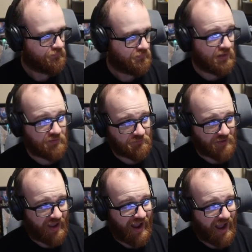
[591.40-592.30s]
Even if
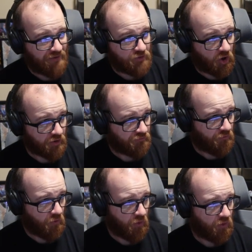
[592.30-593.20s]
they have
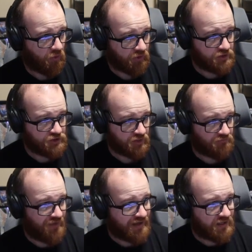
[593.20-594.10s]
Gardevoir or a
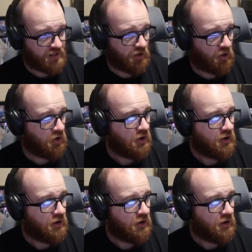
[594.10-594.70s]
Giovanni here,